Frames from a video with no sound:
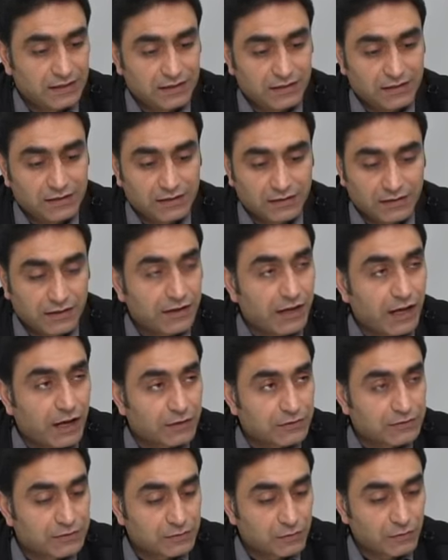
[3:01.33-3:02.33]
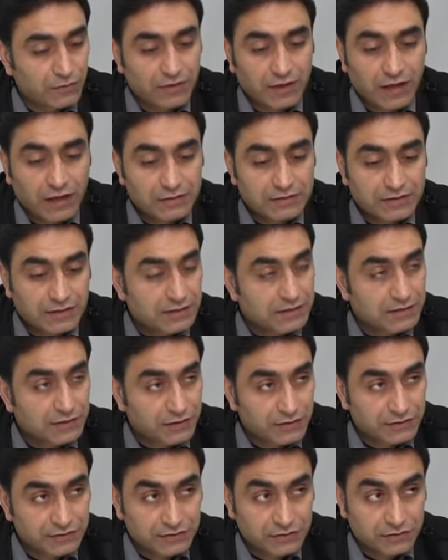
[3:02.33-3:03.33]
ran out without any
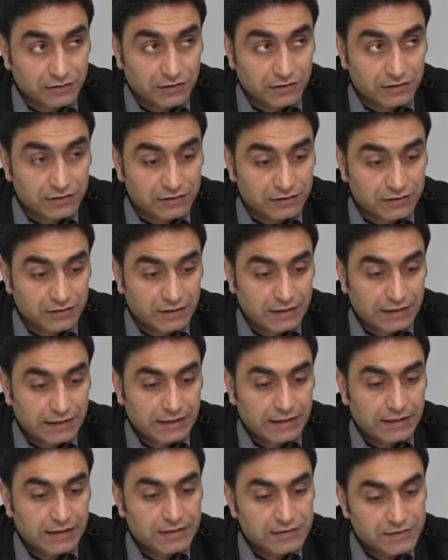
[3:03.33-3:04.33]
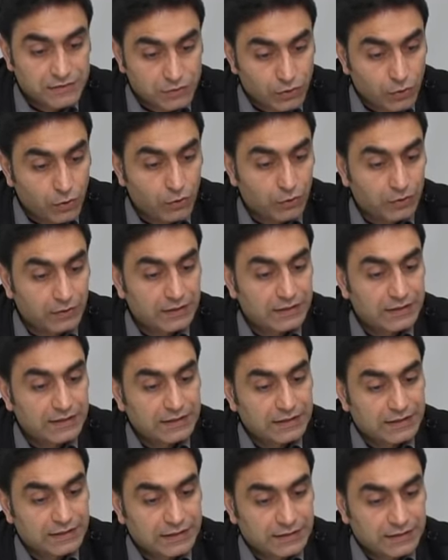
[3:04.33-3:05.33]
controller? So
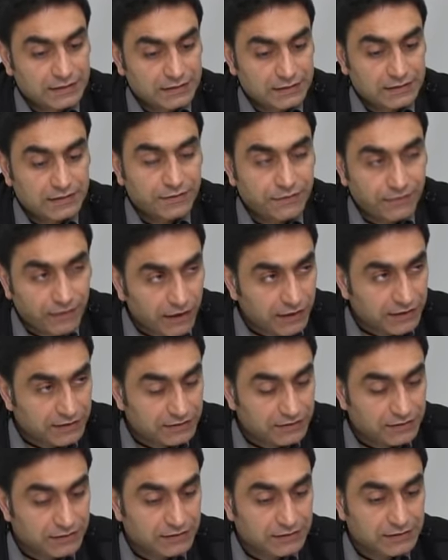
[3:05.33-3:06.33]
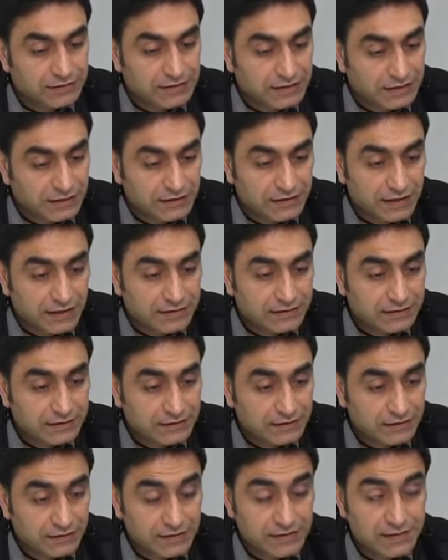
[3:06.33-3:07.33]
the finder, the
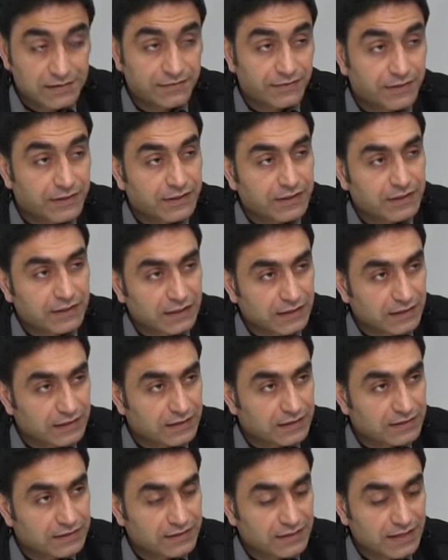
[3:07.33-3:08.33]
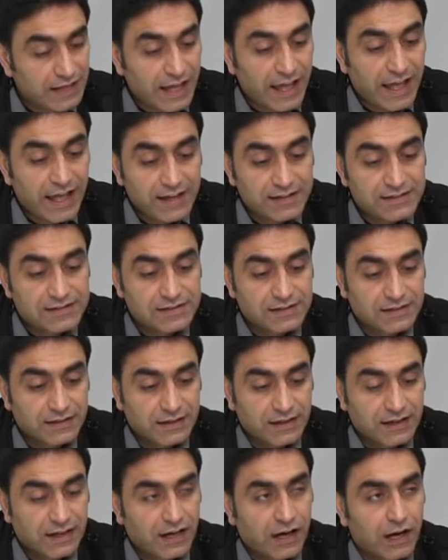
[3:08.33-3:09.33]
creator, is very clear as
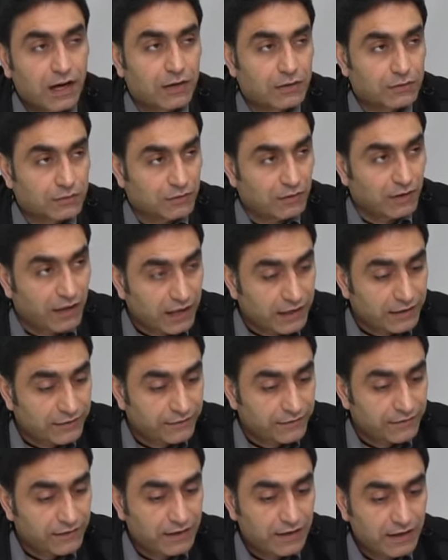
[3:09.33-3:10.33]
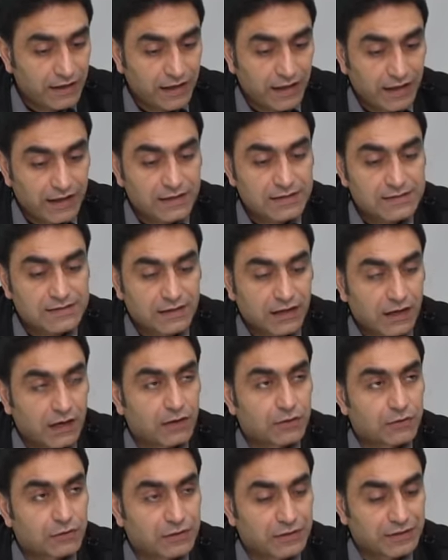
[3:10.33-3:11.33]
our life, as
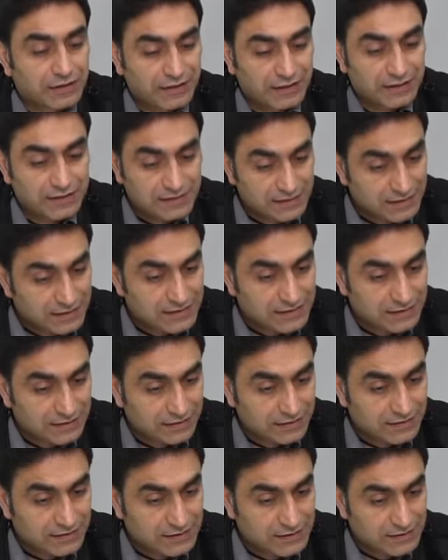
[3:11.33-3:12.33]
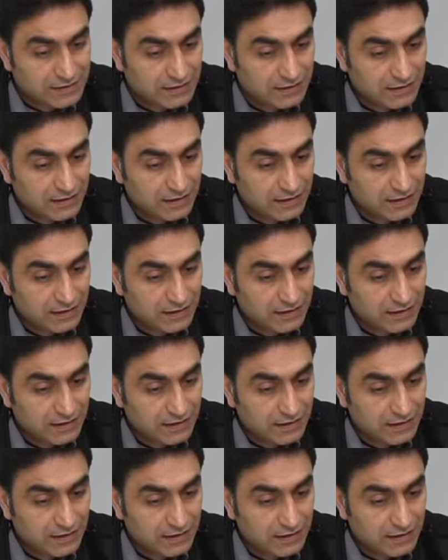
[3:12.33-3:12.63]
our existence.